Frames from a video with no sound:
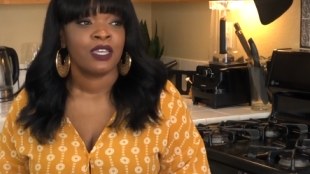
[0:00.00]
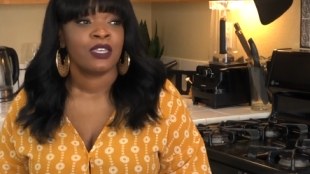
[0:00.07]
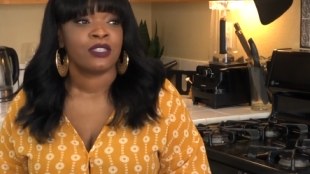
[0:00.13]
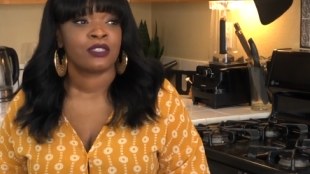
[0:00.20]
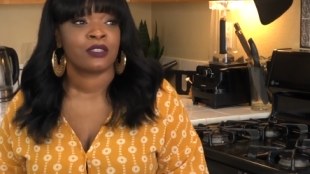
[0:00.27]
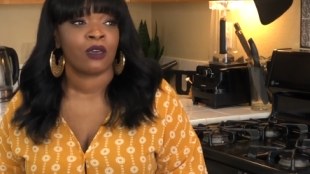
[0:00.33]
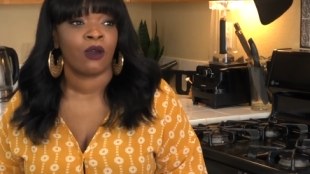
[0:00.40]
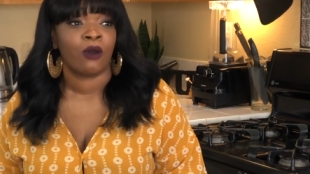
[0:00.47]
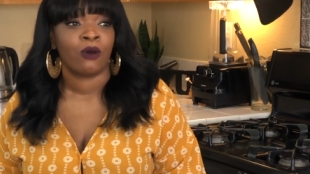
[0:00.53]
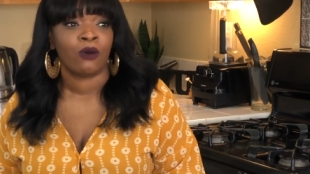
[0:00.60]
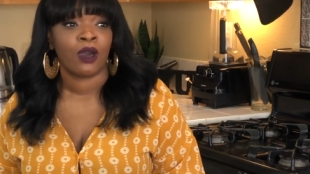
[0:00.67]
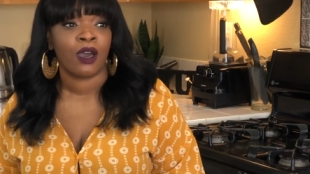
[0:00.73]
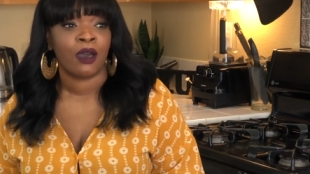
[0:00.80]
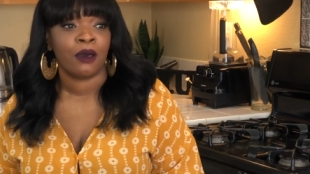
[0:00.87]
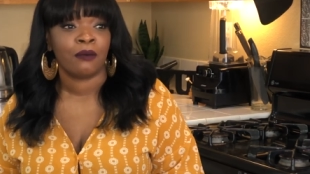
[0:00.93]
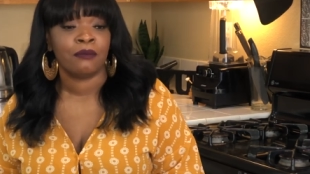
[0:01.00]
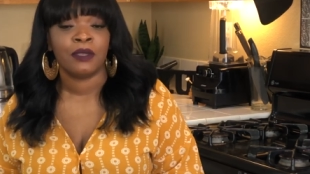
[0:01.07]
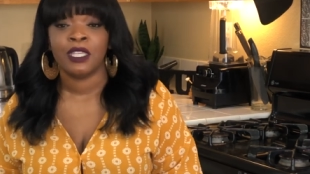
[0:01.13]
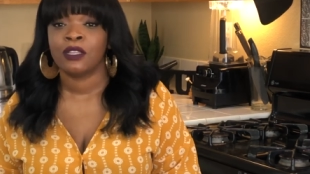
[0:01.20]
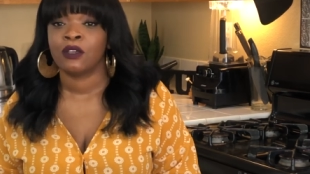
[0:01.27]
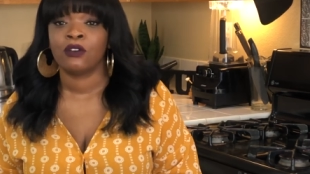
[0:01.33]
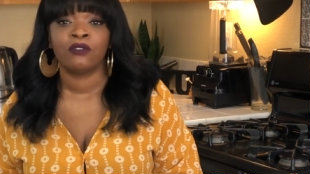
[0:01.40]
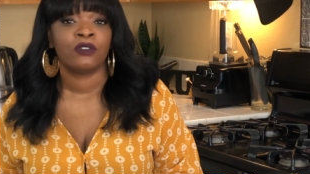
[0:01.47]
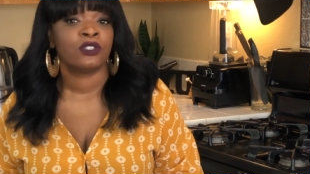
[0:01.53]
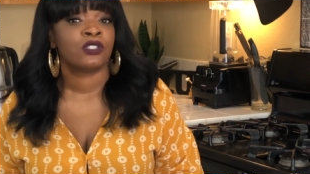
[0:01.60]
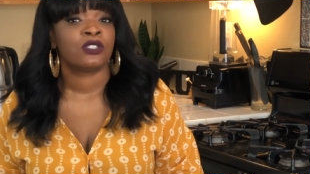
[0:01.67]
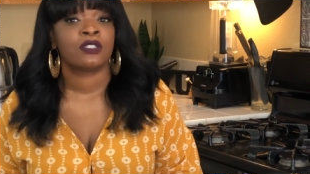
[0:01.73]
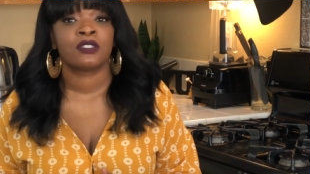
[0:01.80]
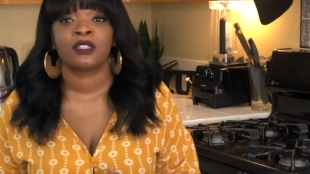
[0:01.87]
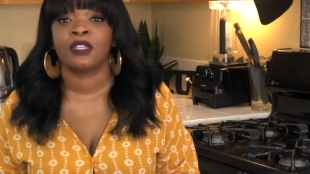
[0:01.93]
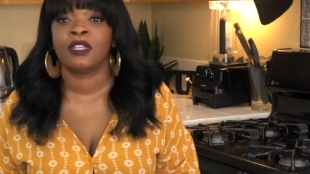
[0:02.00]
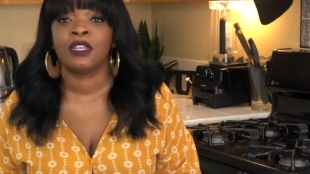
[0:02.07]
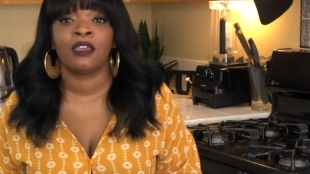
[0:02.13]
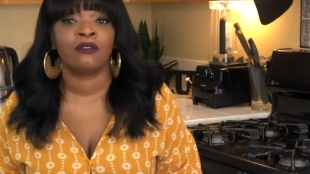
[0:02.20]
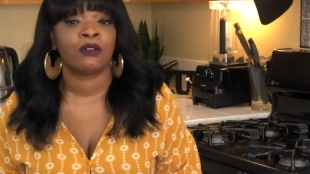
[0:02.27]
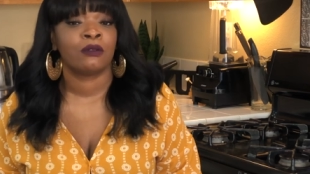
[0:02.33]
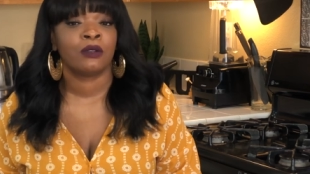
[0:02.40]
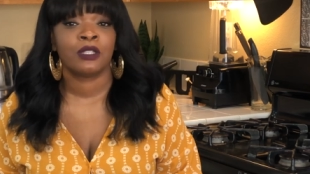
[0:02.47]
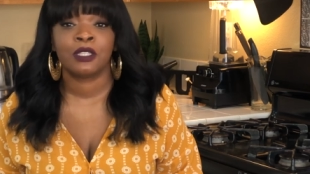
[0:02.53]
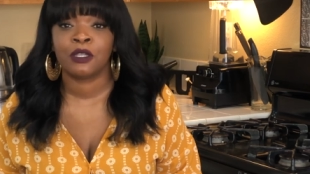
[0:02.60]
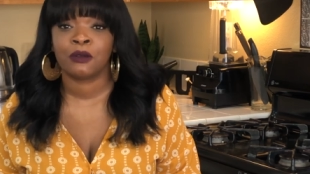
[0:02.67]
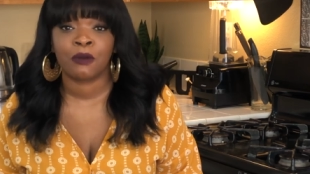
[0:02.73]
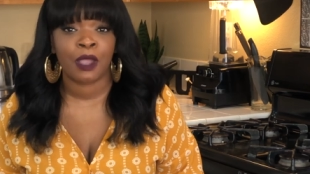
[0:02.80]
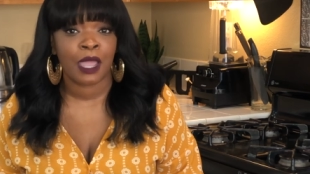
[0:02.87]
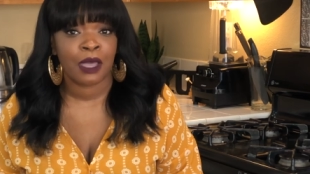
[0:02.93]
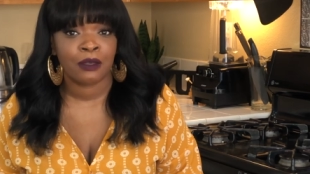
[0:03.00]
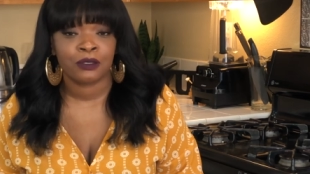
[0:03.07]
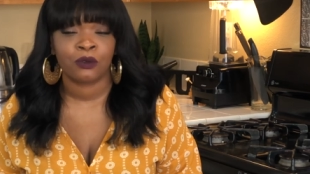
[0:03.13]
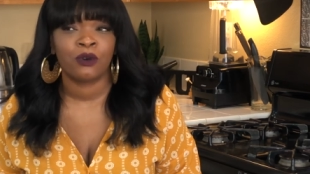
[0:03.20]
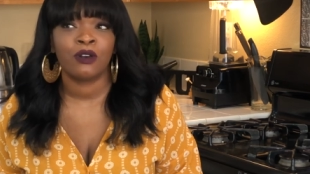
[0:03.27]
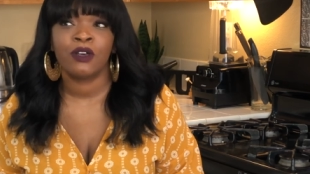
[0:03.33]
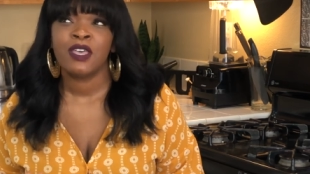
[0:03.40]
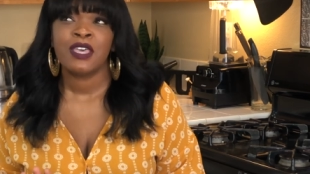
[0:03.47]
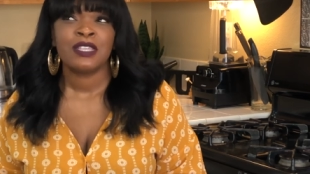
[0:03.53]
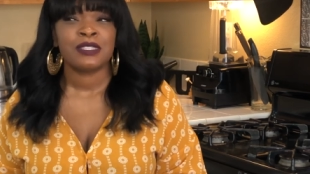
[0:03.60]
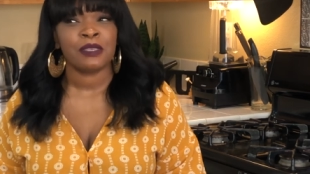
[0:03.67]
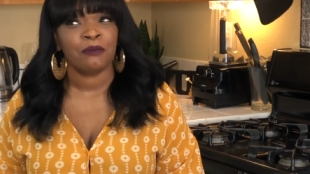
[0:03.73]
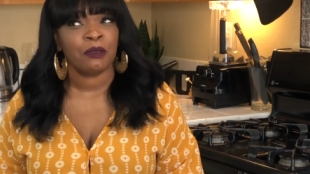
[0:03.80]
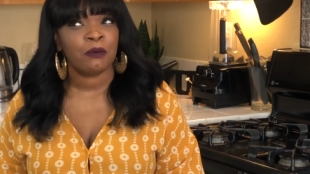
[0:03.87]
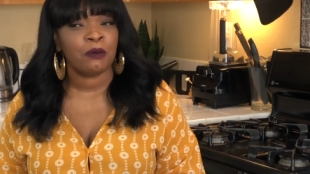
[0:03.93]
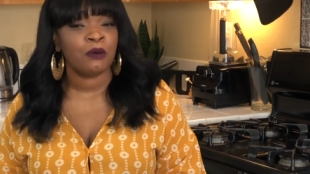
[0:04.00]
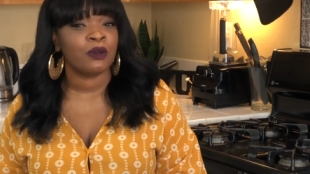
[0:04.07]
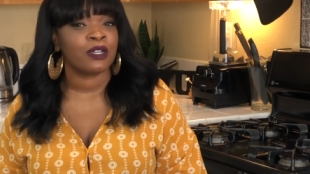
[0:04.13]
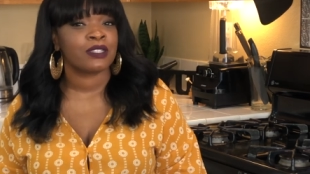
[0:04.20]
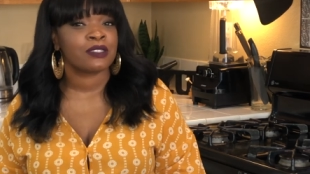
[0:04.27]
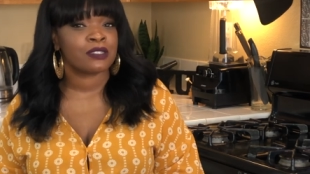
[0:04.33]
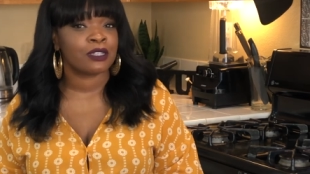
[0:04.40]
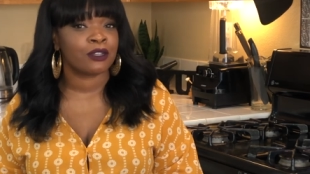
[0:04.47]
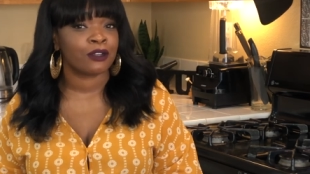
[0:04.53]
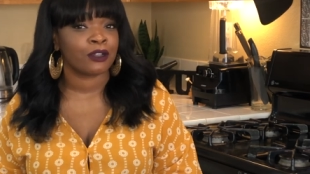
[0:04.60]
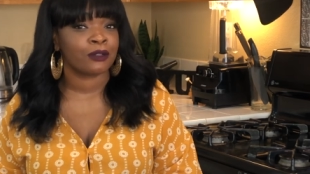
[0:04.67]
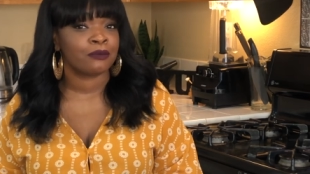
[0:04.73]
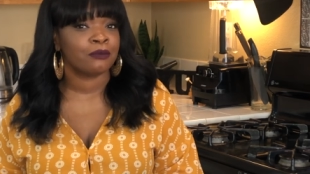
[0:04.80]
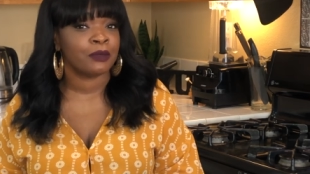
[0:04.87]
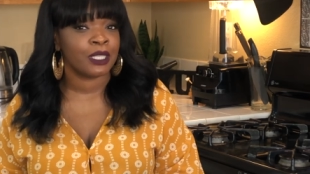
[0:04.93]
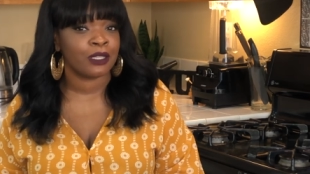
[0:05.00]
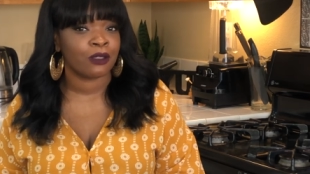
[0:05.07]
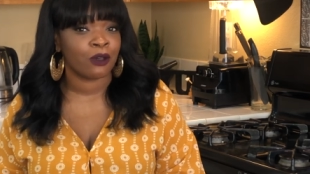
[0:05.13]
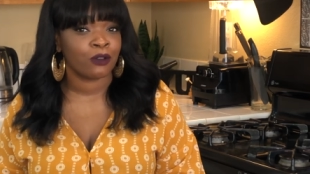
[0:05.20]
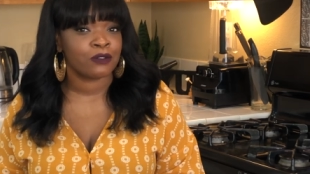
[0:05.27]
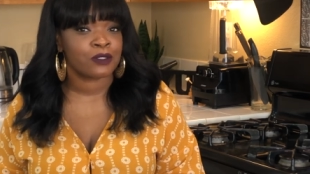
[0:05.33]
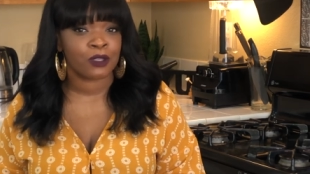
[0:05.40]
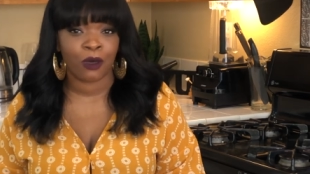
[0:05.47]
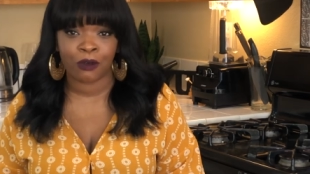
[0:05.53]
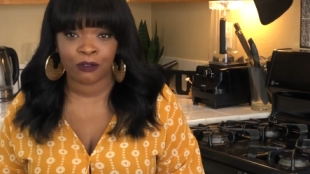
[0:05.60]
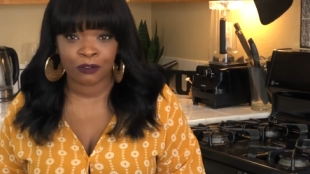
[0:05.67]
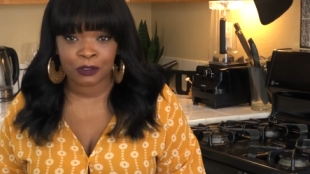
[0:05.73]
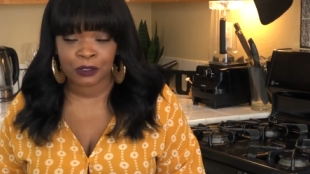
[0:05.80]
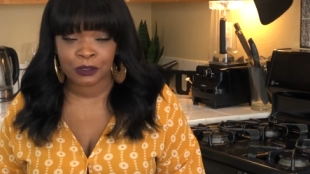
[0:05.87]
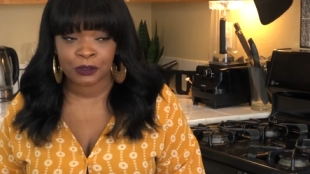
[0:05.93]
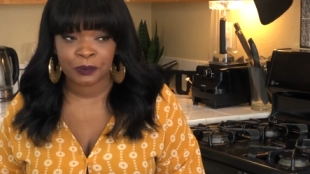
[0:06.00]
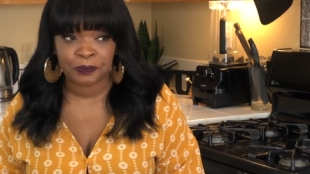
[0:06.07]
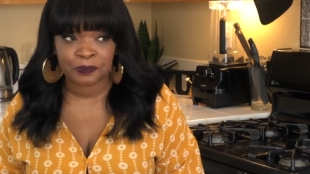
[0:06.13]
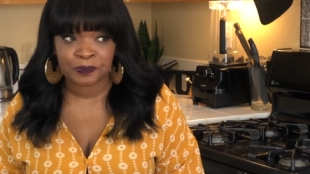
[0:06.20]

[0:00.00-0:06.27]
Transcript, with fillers: So um, meatloaf was just never really around. Well, some people will consider meatloaf soul food,